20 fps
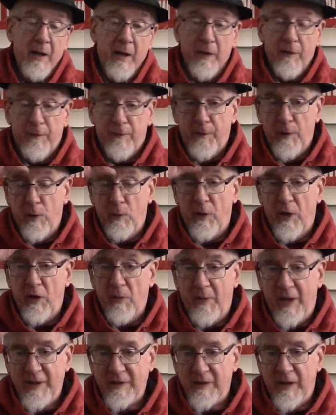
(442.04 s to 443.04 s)

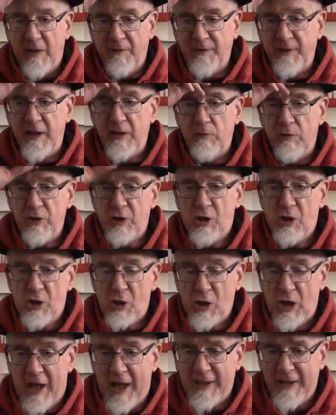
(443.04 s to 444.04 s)
Farewell My Lovely was
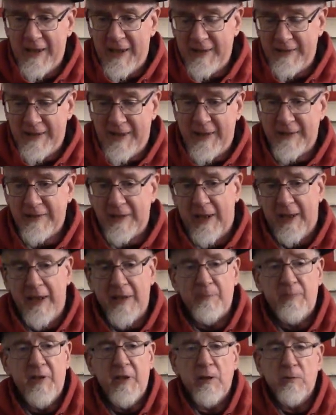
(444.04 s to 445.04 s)
shot in that
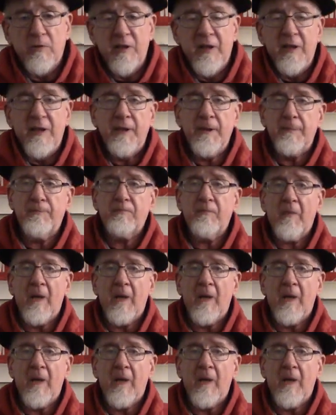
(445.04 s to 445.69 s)
time period.